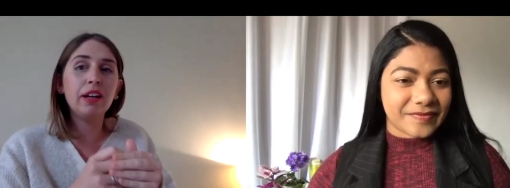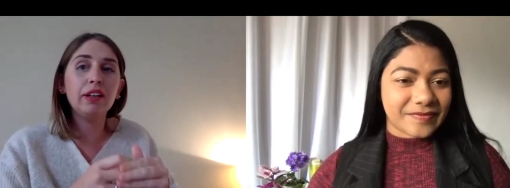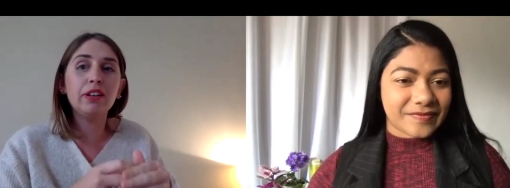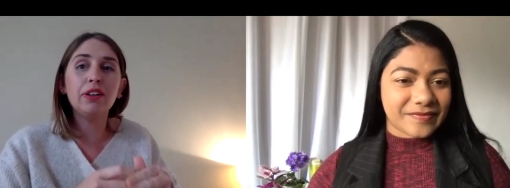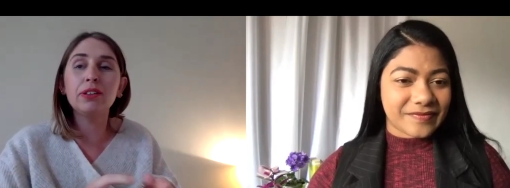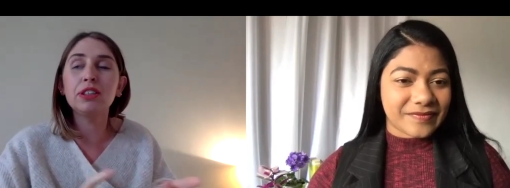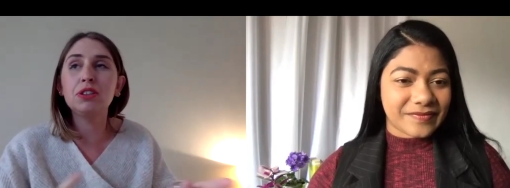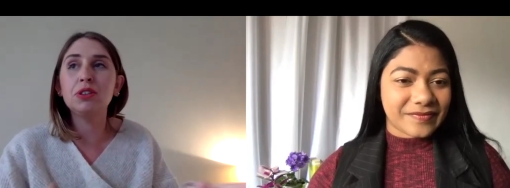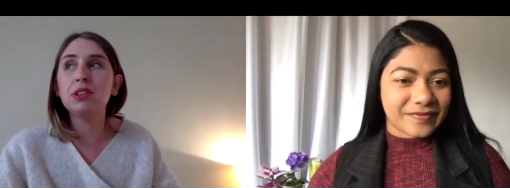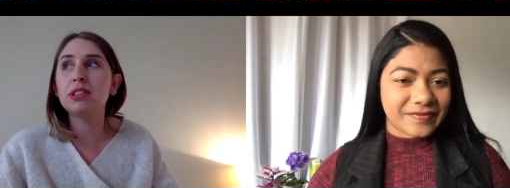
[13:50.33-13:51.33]

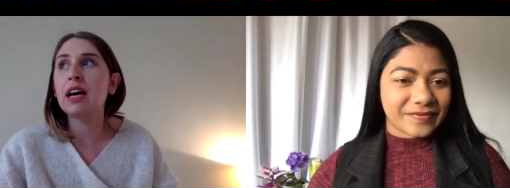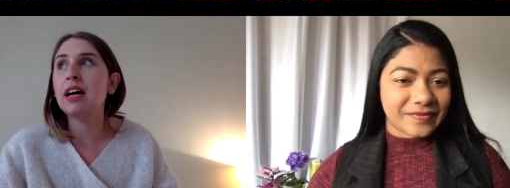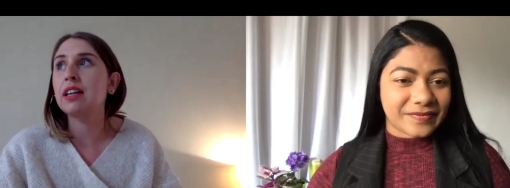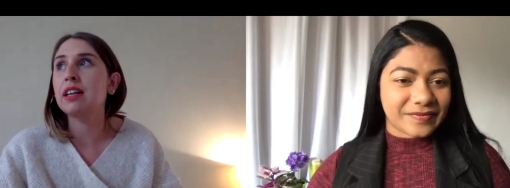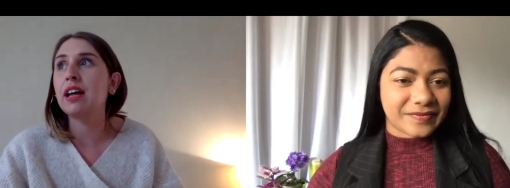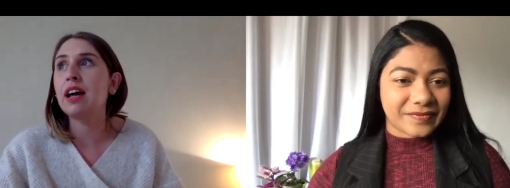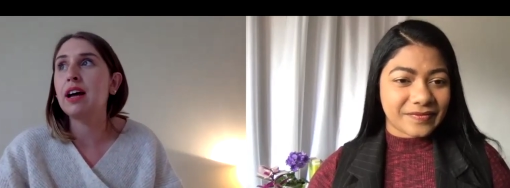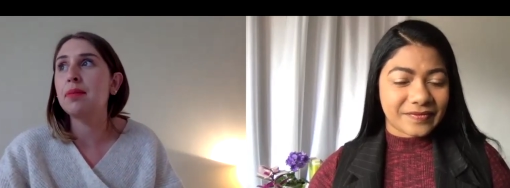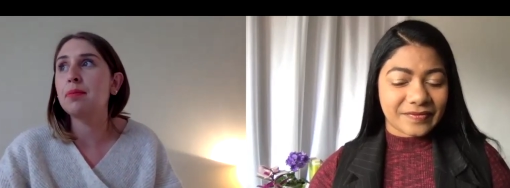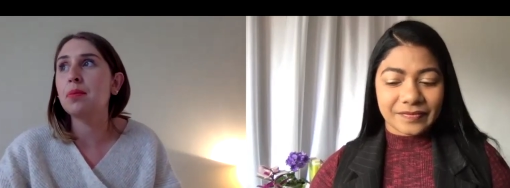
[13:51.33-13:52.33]
Speaker 1: you sell
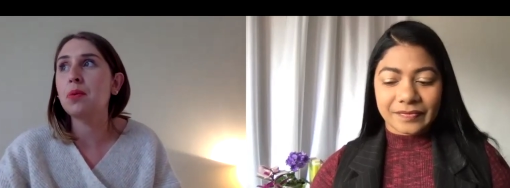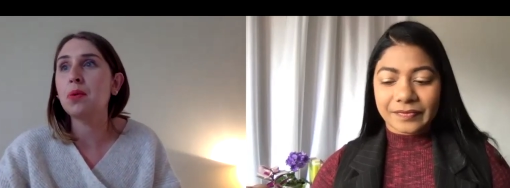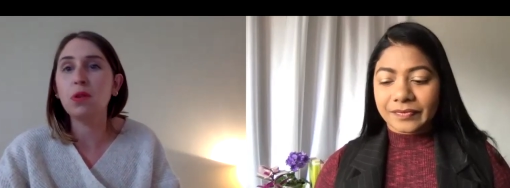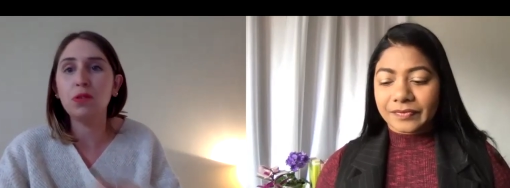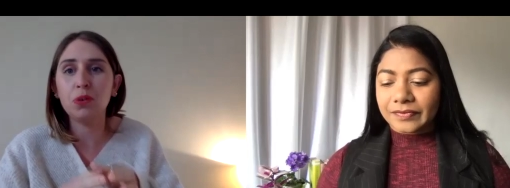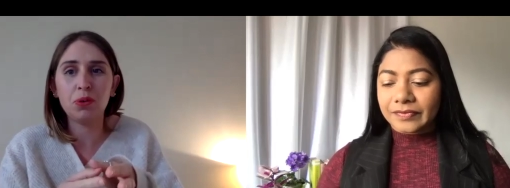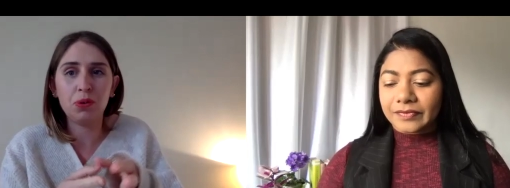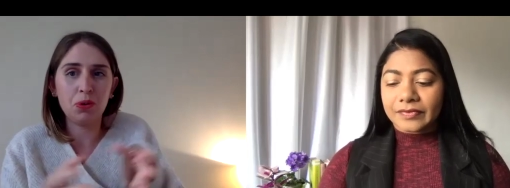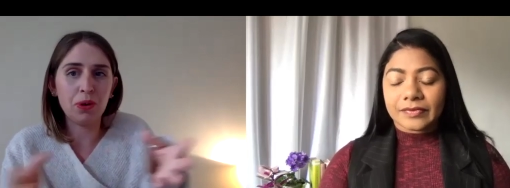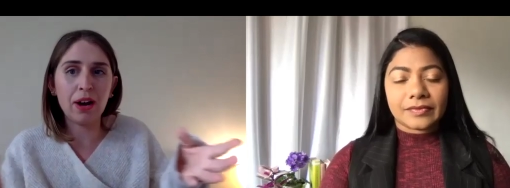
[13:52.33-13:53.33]
all of your
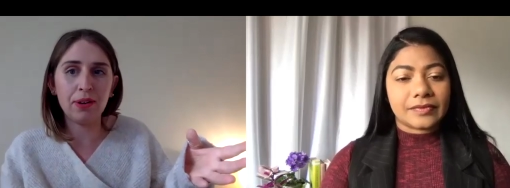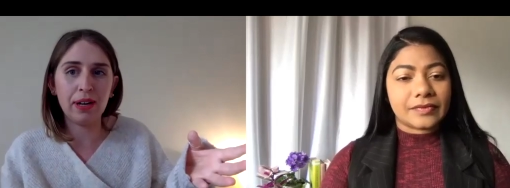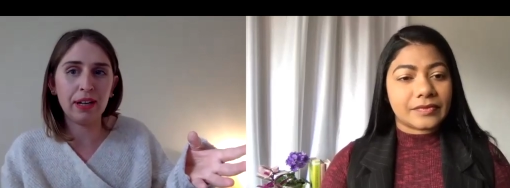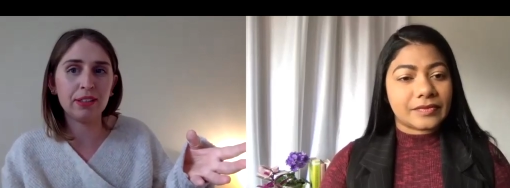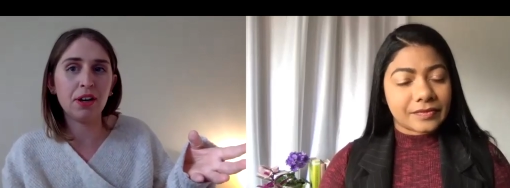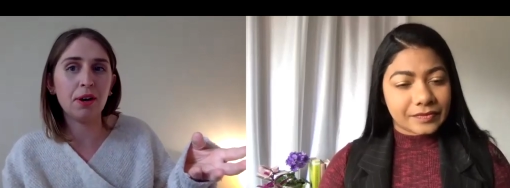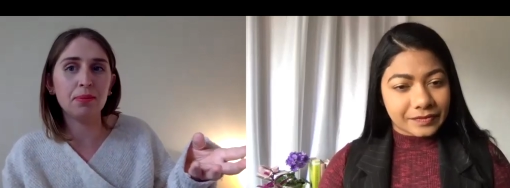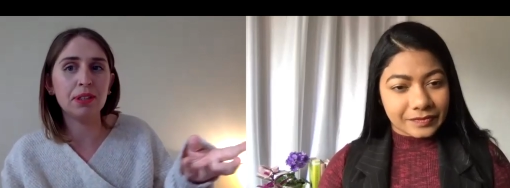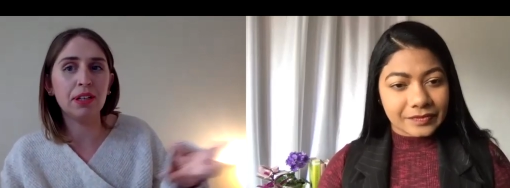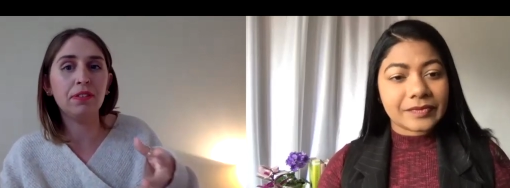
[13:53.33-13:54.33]
cow neck
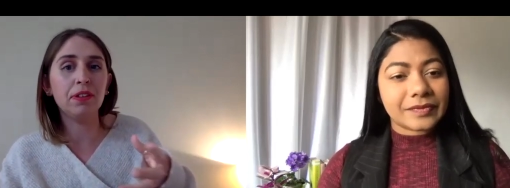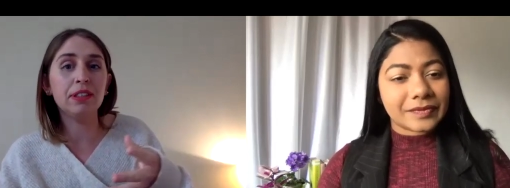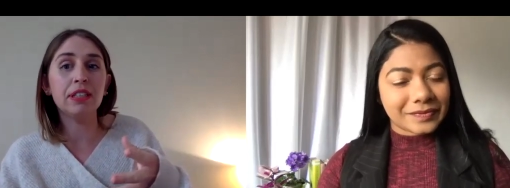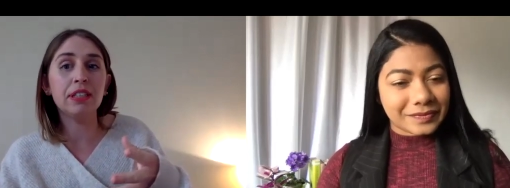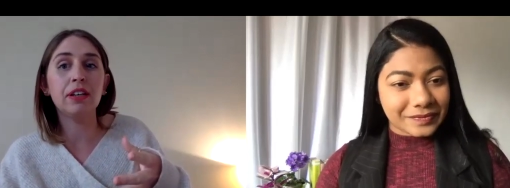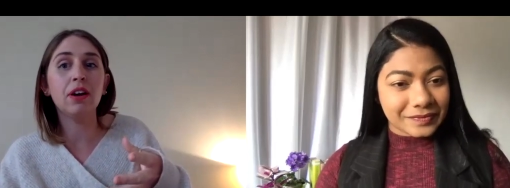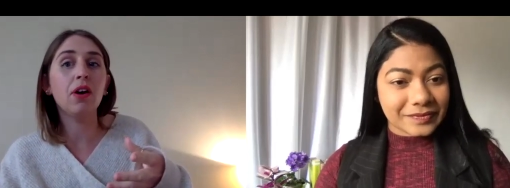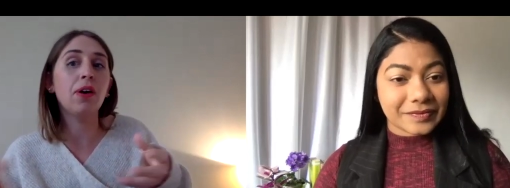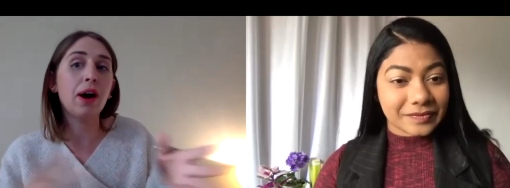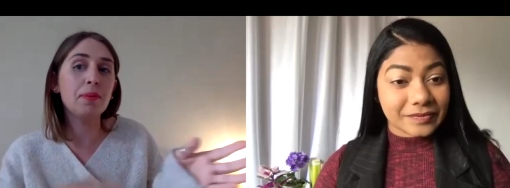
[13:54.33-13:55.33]
tops? And if you did,
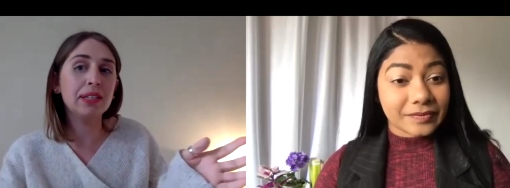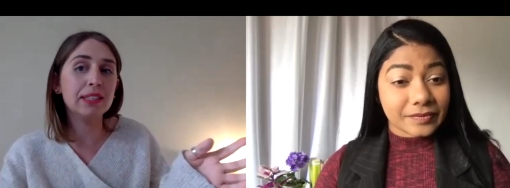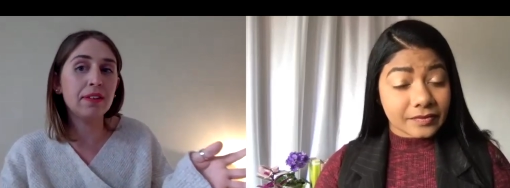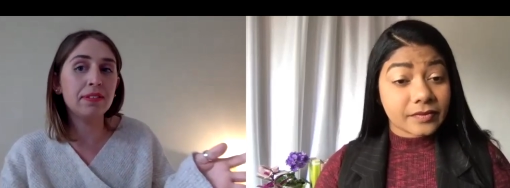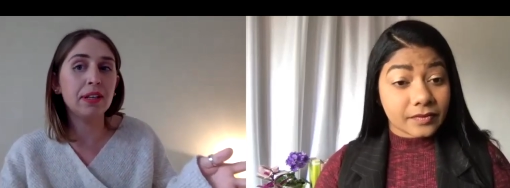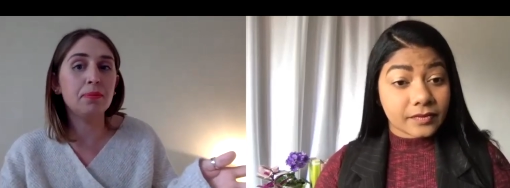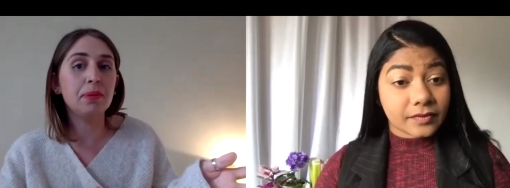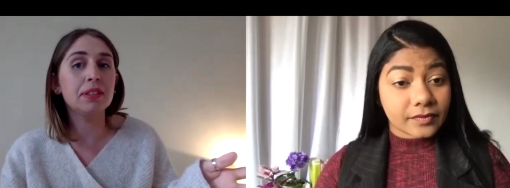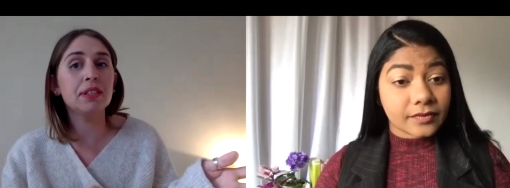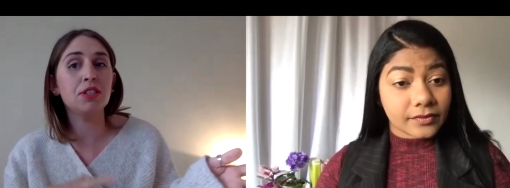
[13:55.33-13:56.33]
how many's left in the
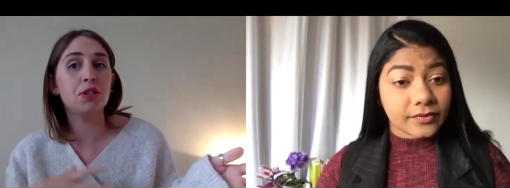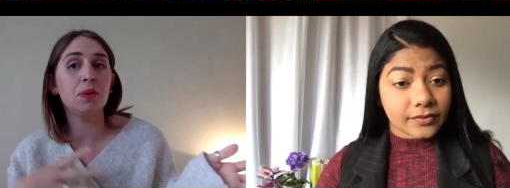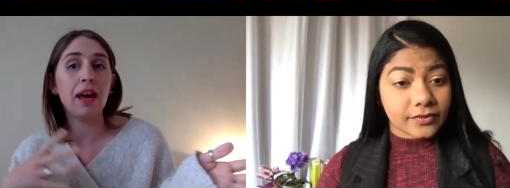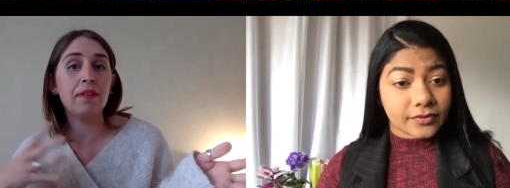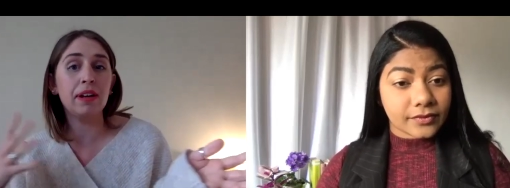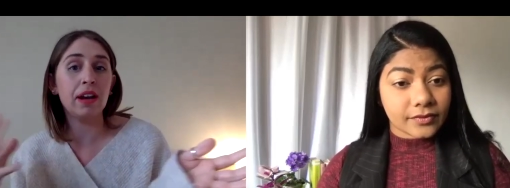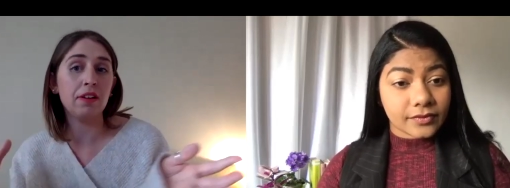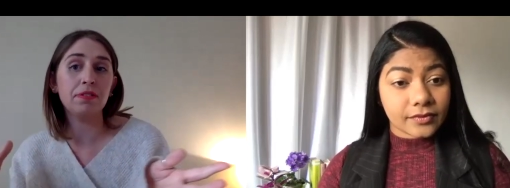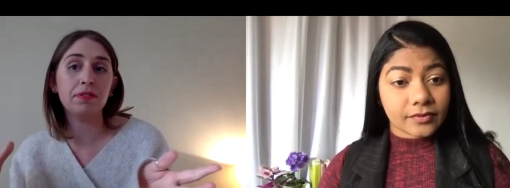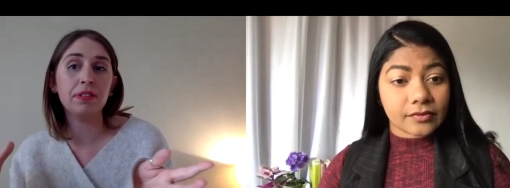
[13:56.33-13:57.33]
business? Do we have
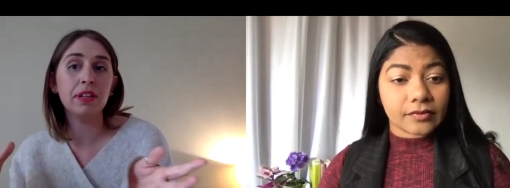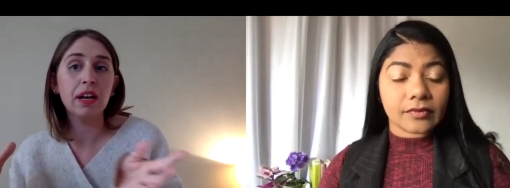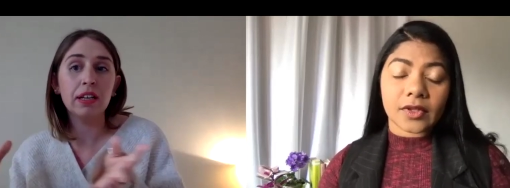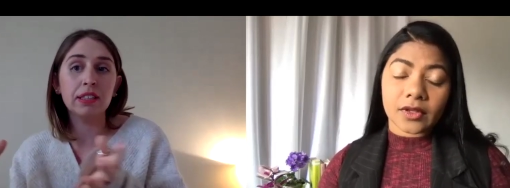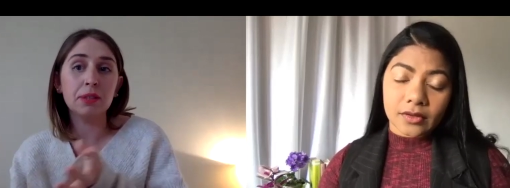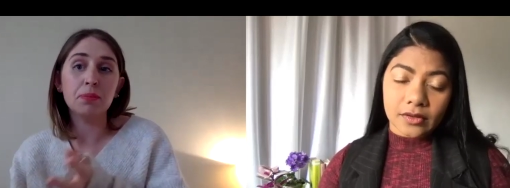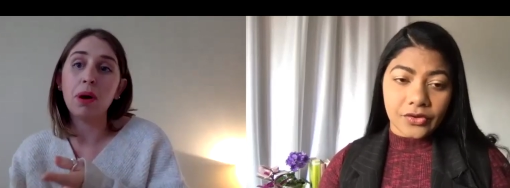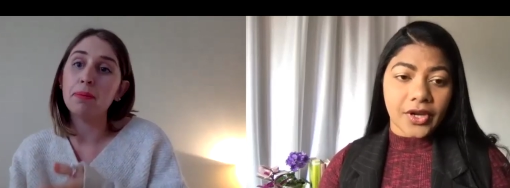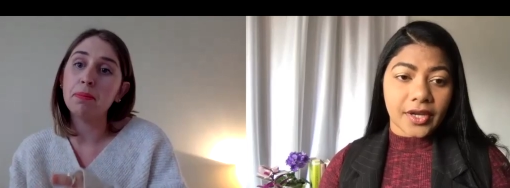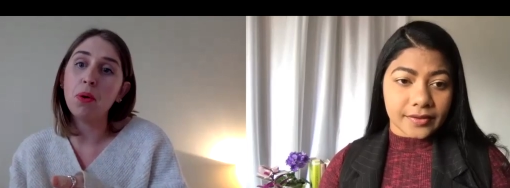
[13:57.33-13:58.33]
enough to
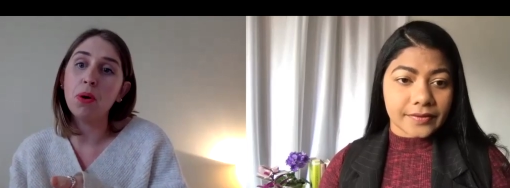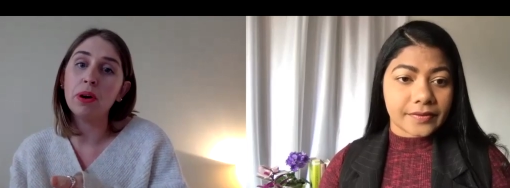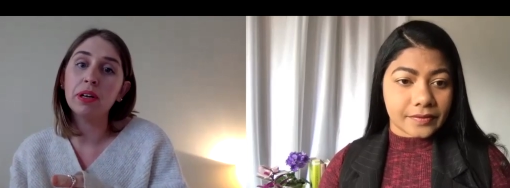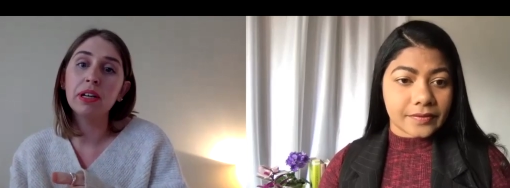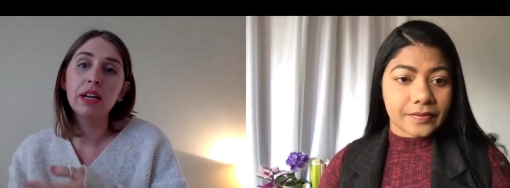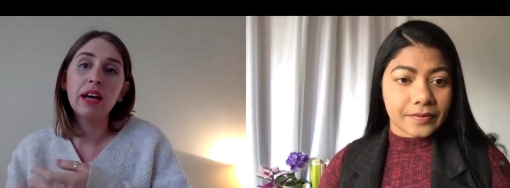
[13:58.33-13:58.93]
buy more?